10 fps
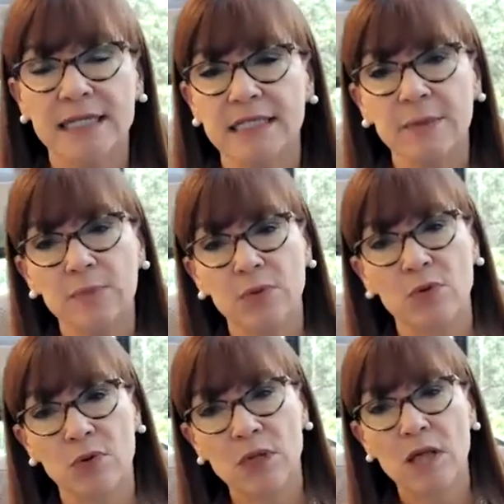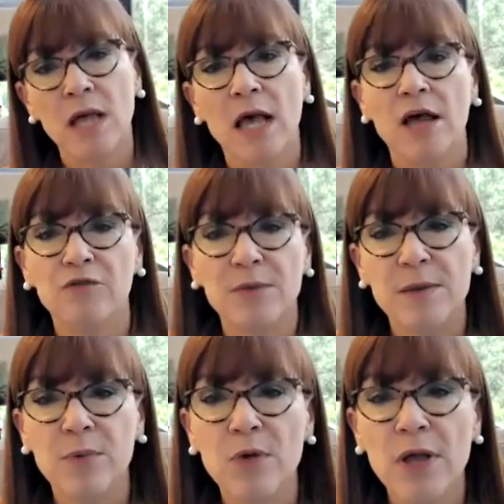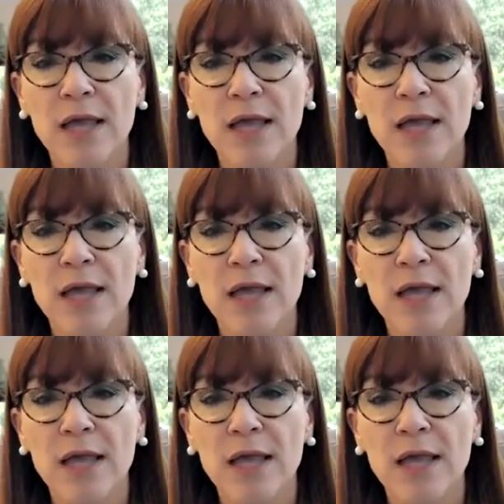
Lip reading: It's a pool of people,